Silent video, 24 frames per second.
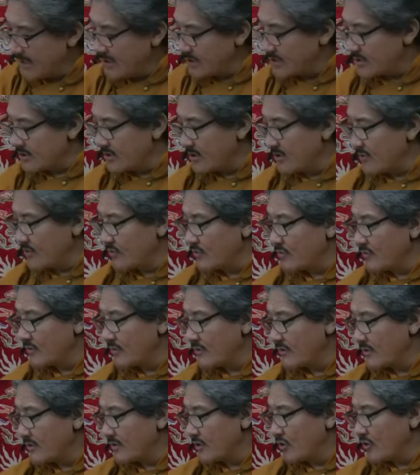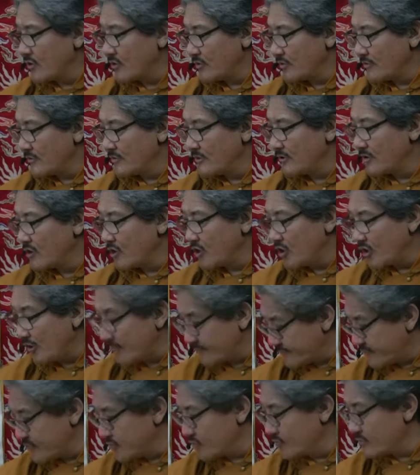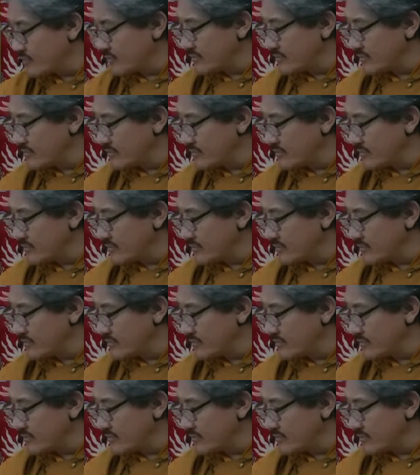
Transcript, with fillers: So hope to